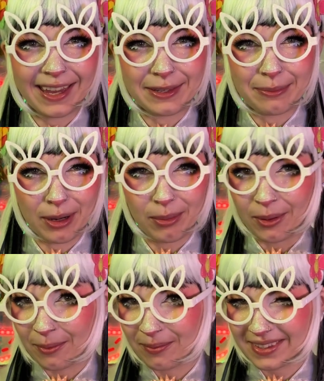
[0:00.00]
is purple.
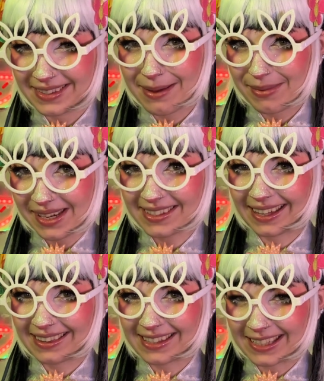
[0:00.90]
Does that make
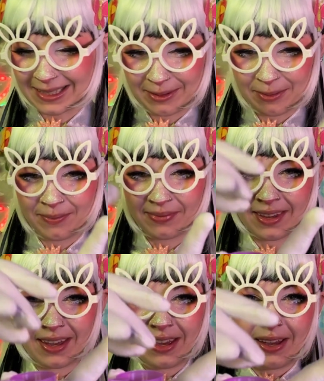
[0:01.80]
sense?
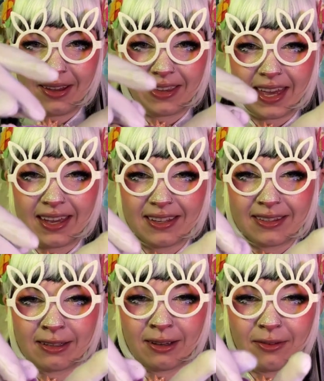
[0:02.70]
Okay,
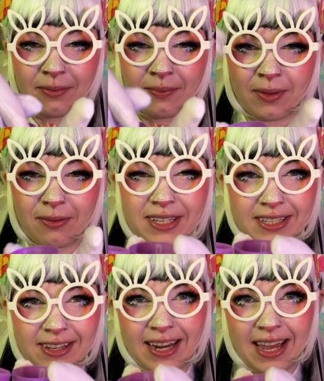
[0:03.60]
so we're just
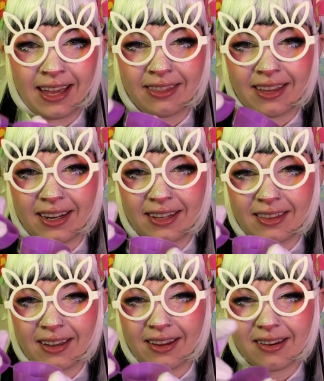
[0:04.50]
going to add that in
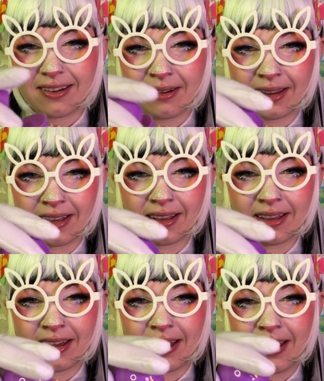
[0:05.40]
there,
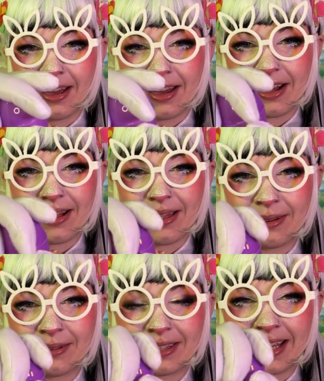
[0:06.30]

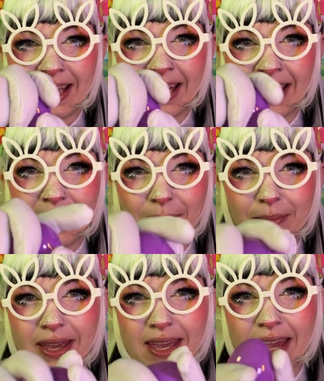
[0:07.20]
close the egg up
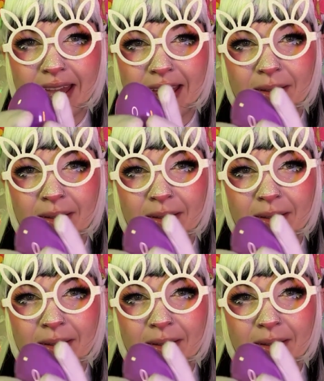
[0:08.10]
again,